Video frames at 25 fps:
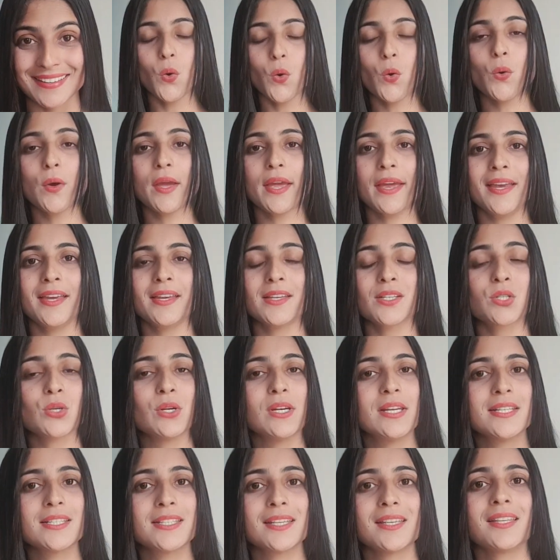Okay, so
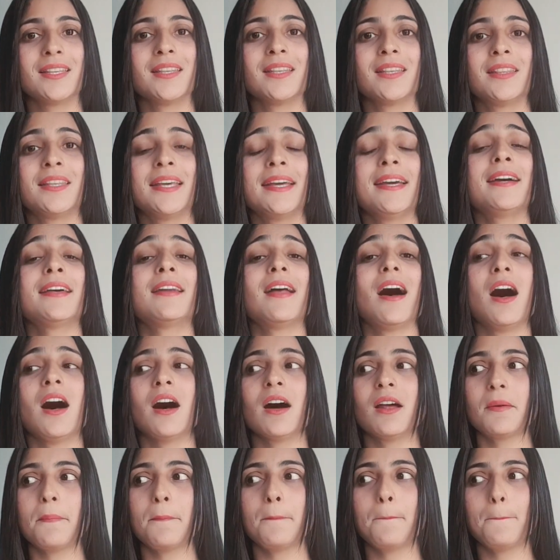listen, there
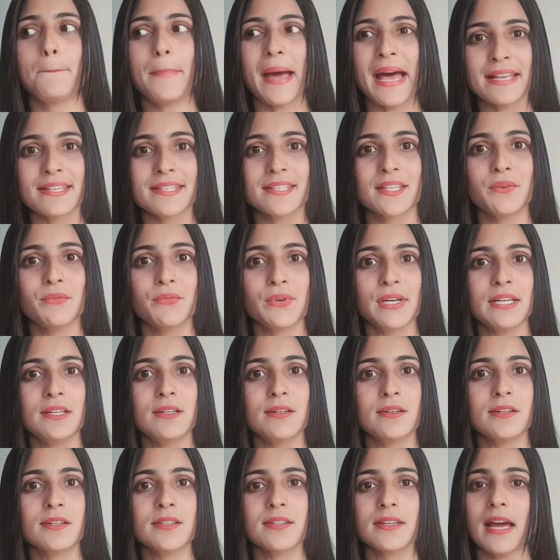are passive
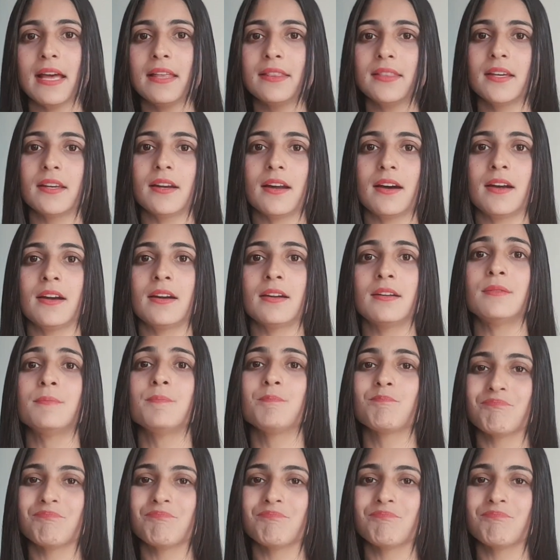readers and there are